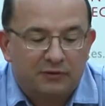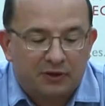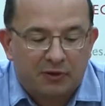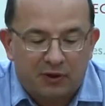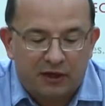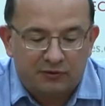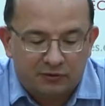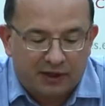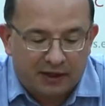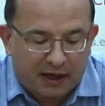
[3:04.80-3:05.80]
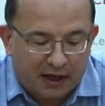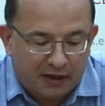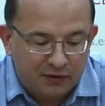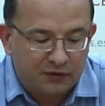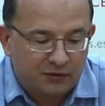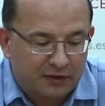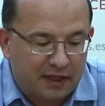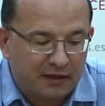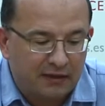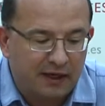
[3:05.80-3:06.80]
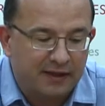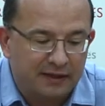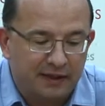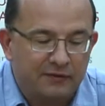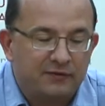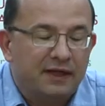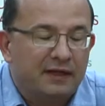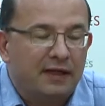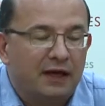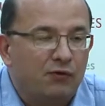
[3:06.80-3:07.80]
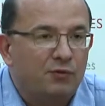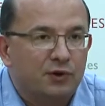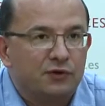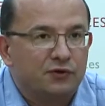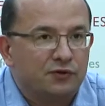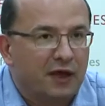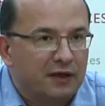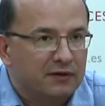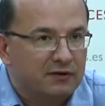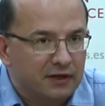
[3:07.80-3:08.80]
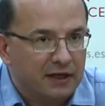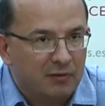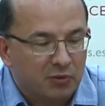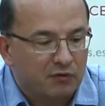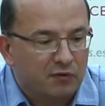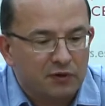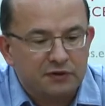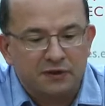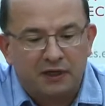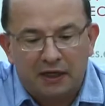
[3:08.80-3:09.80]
require to run a household decline, and that allow women also to enter the labor force.